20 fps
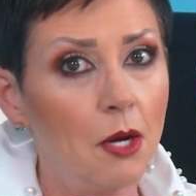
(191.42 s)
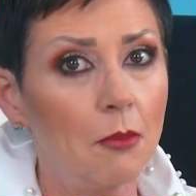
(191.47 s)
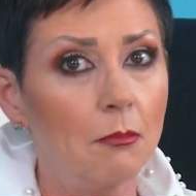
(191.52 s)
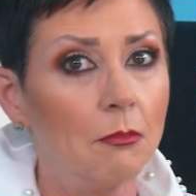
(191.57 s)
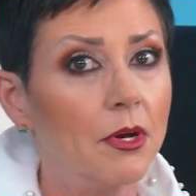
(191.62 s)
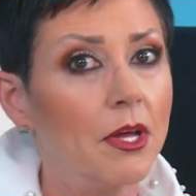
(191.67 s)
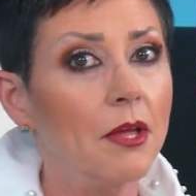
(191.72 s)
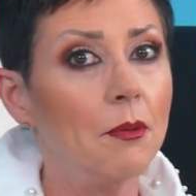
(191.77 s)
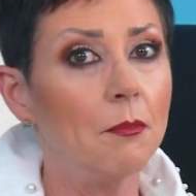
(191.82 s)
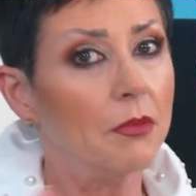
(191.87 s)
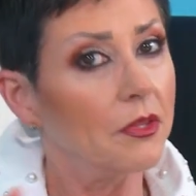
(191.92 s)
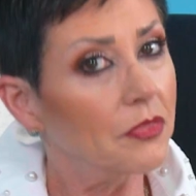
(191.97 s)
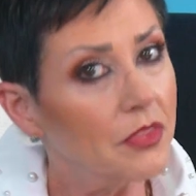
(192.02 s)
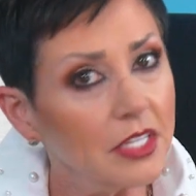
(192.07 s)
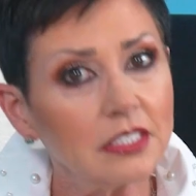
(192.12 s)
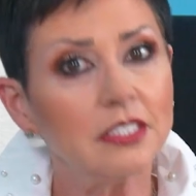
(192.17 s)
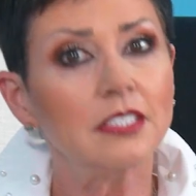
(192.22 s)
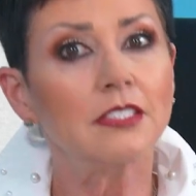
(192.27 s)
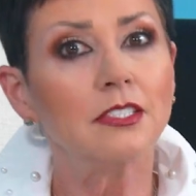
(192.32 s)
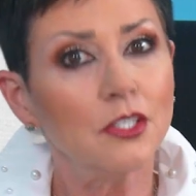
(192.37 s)
but
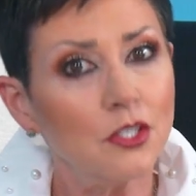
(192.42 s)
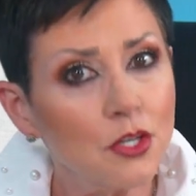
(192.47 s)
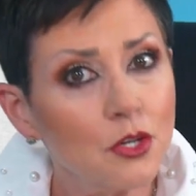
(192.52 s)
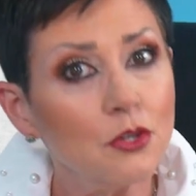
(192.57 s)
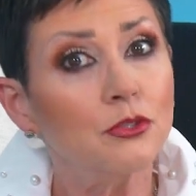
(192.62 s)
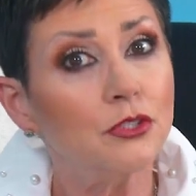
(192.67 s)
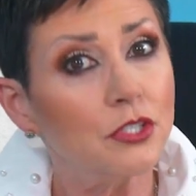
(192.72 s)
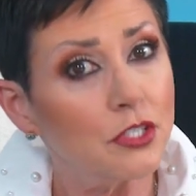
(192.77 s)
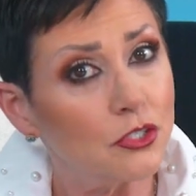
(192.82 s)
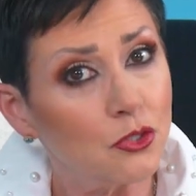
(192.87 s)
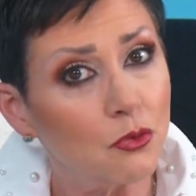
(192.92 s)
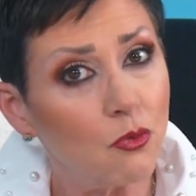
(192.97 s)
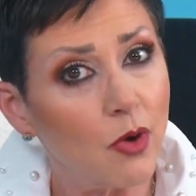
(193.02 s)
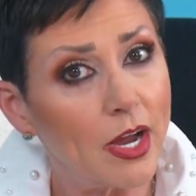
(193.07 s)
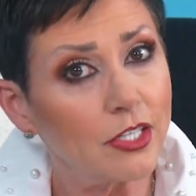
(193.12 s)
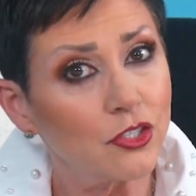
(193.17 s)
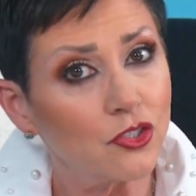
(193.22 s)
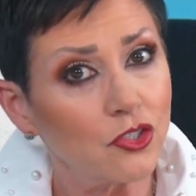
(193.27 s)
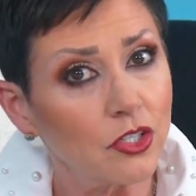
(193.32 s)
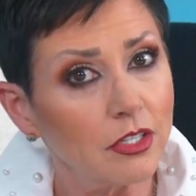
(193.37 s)
this is a new
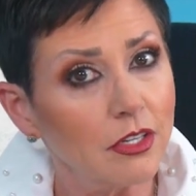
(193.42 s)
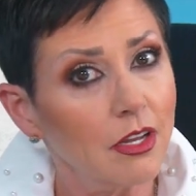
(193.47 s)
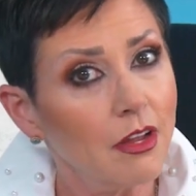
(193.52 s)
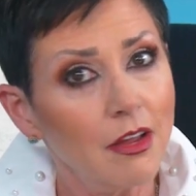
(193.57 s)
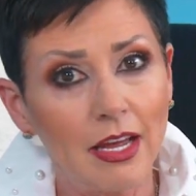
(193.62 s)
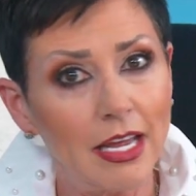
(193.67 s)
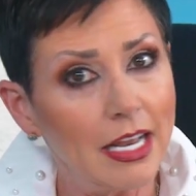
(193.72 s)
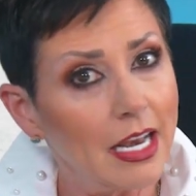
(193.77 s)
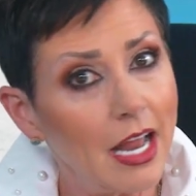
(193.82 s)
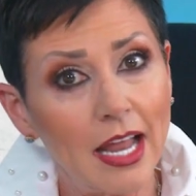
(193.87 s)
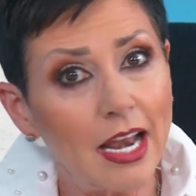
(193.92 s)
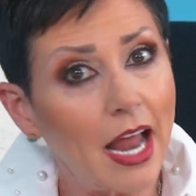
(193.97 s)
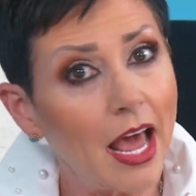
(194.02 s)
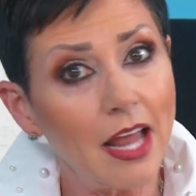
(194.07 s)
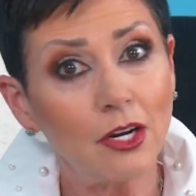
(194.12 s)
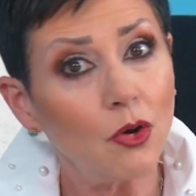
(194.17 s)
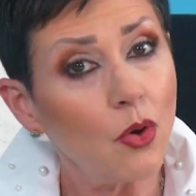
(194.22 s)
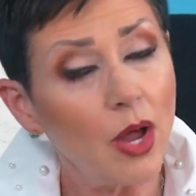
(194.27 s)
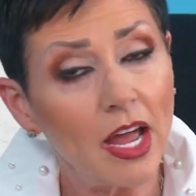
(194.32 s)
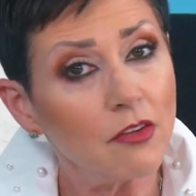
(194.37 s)
situation, and I
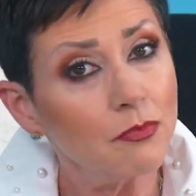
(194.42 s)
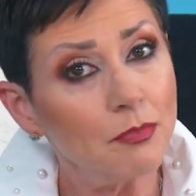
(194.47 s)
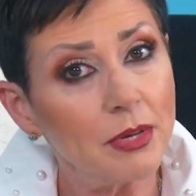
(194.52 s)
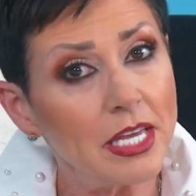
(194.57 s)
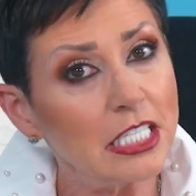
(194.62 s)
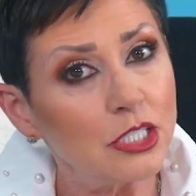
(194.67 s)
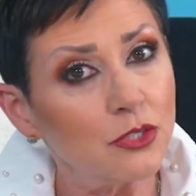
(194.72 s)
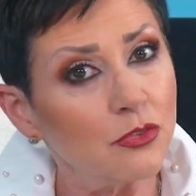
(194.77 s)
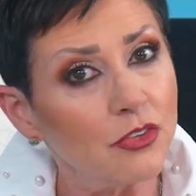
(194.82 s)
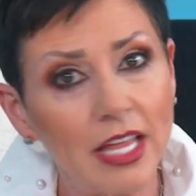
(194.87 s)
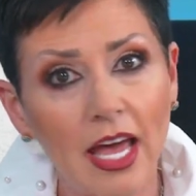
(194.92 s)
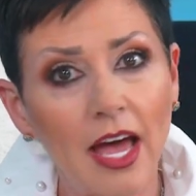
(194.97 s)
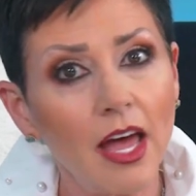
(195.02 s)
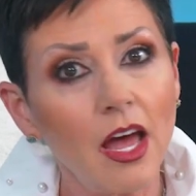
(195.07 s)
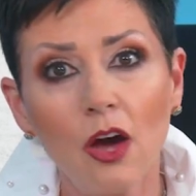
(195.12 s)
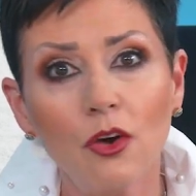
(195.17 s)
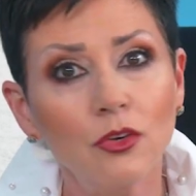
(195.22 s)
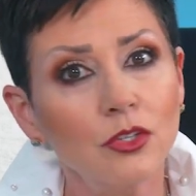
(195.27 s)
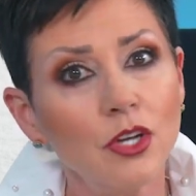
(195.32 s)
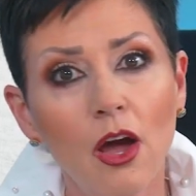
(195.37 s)
don't have peace for that."
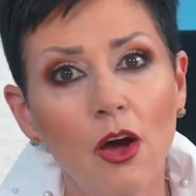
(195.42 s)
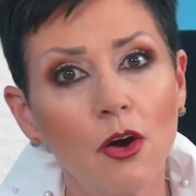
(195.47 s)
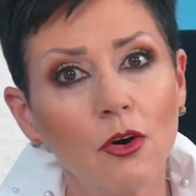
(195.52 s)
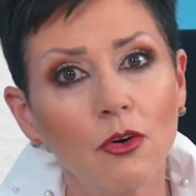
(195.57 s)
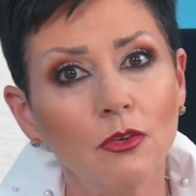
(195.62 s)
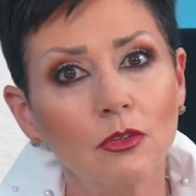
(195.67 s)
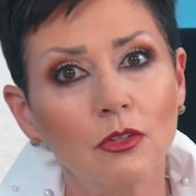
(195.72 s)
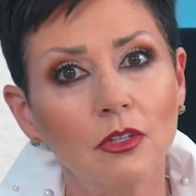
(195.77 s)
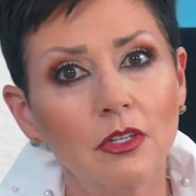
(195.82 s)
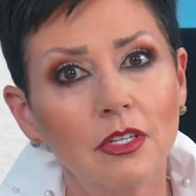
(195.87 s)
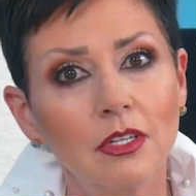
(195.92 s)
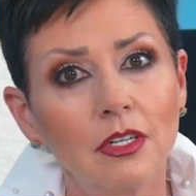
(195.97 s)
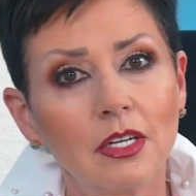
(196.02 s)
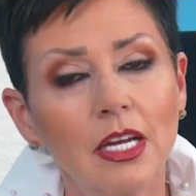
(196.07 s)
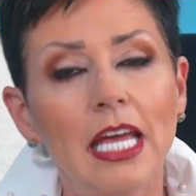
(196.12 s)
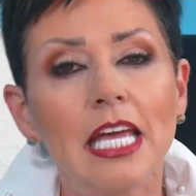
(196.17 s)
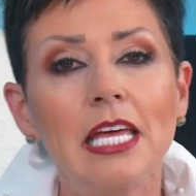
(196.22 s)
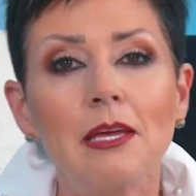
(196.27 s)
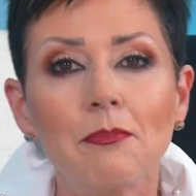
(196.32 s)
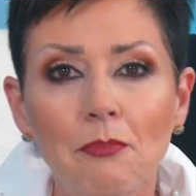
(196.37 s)
Oh, no.
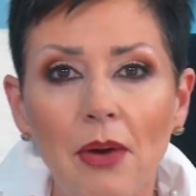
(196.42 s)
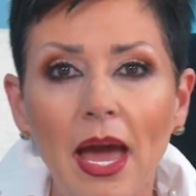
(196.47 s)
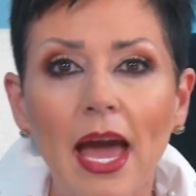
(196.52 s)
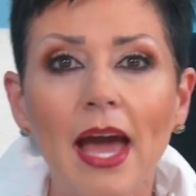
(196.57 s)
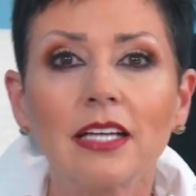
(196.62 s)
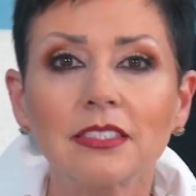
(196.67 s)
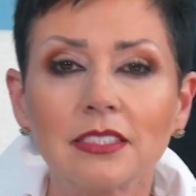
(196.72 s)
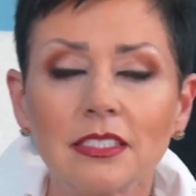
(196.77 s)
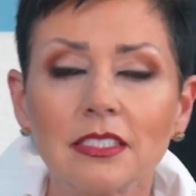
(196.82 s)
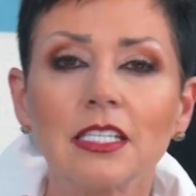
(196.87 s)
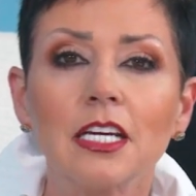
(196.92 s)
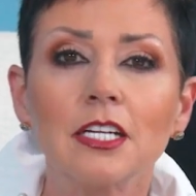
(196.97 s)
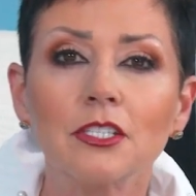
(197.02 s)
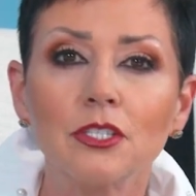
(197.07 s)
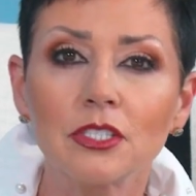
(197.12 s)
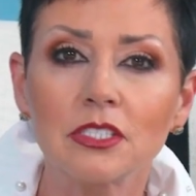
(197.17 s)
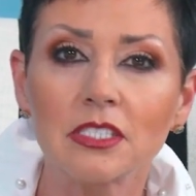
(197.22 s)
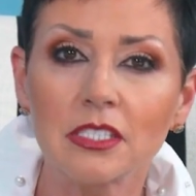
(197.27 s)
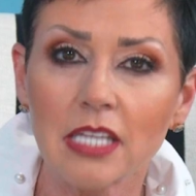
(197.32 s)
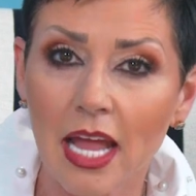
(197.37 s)
It passes
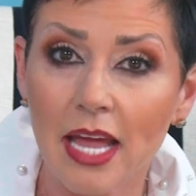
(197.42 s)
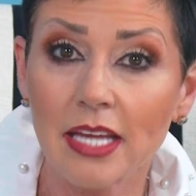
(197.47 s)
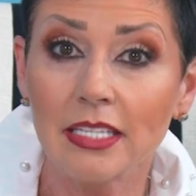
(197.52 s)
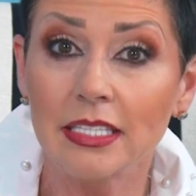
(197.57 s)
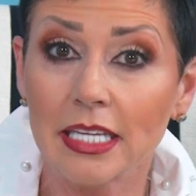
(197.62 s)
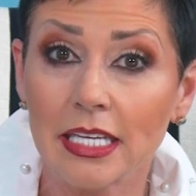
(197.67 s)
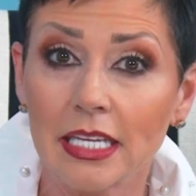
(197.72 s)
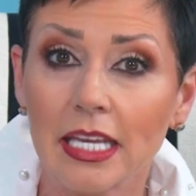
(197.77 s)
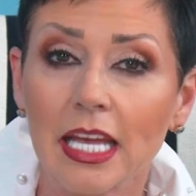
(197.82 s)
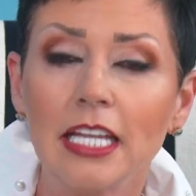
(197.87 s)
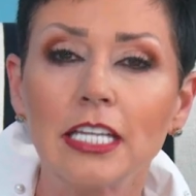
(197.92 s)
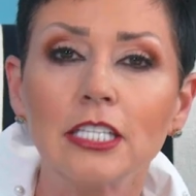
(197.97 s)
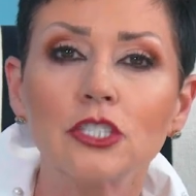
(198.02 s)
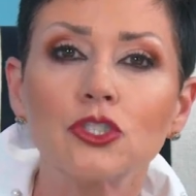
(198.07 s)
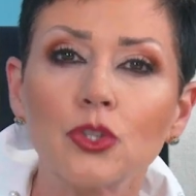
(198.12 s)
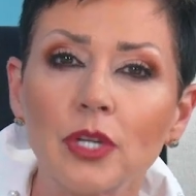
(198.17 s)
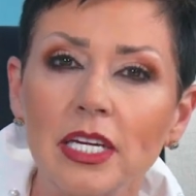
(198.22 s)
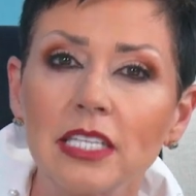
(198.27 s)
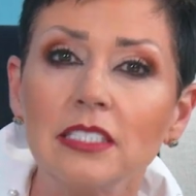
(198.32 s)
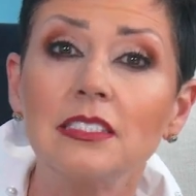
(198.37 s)
understanding, and it
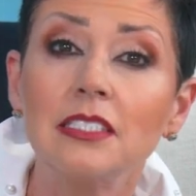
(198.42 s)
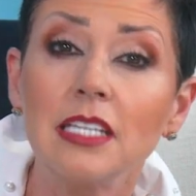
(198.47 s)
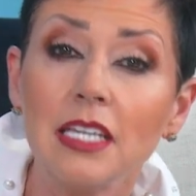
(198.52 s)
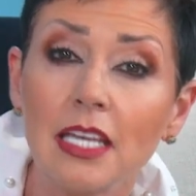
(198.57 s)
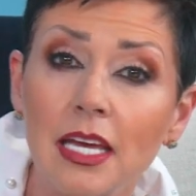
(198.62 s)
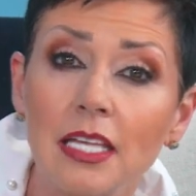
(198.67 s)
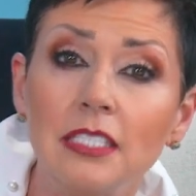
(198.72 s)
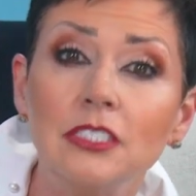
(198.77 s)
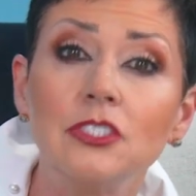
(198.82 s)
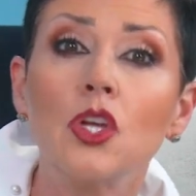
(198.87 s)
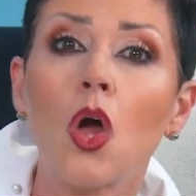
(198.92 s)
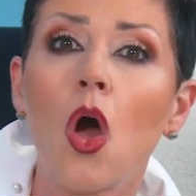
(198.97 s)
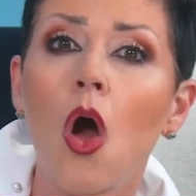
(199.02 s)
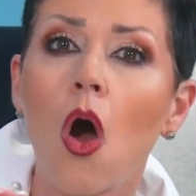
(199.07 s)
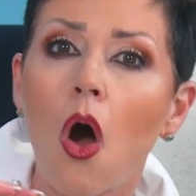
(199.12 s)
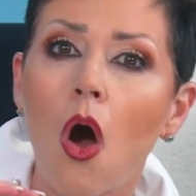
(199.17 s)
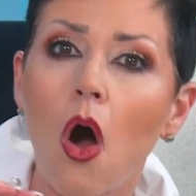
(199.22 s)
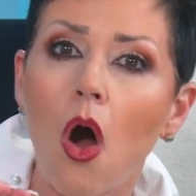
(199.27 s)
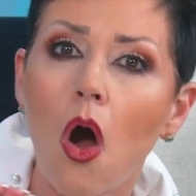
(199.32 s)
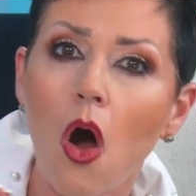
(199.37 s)
transcends
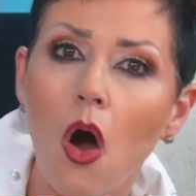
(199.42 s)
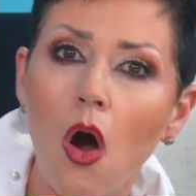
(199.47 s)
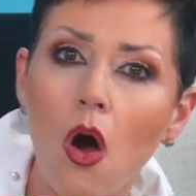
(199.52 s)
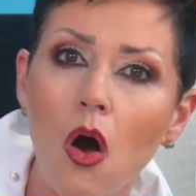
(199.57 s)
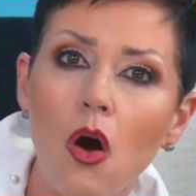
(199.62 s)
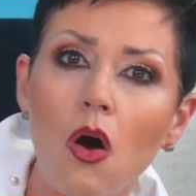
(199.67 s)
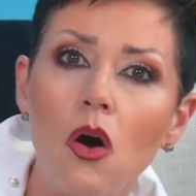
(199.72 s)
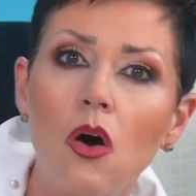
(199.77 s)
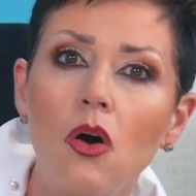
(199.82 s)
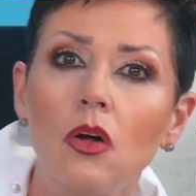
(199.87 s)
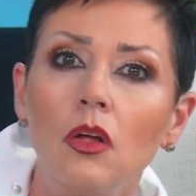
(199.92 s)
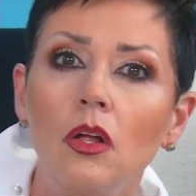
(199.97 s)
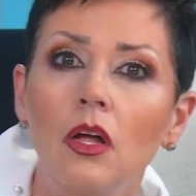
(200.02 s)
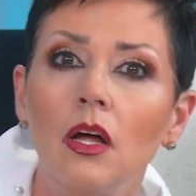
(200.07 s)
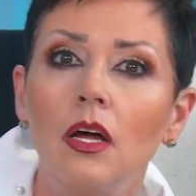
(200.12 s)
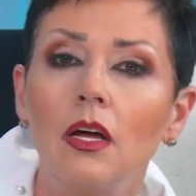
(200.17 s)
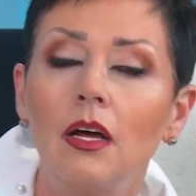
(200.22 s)
all